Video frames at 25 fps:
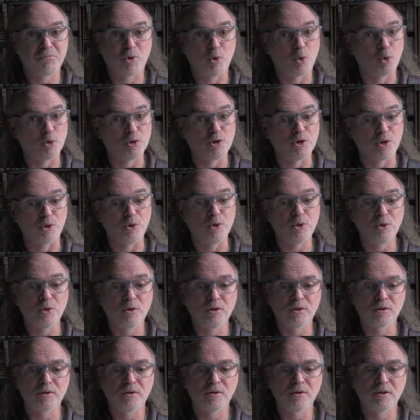or do
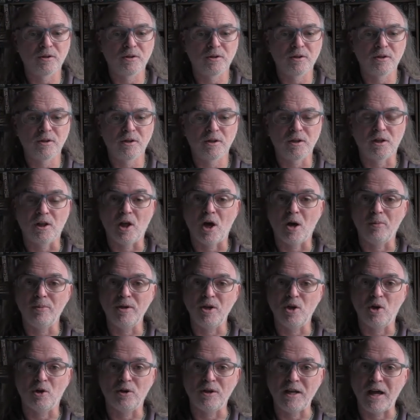lie
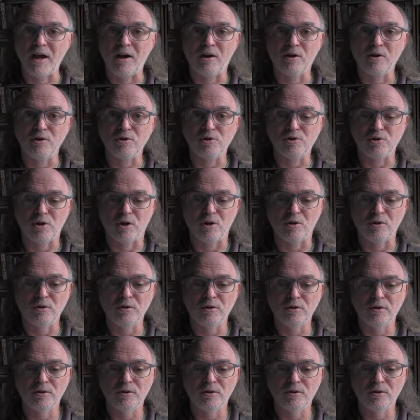beyond our control?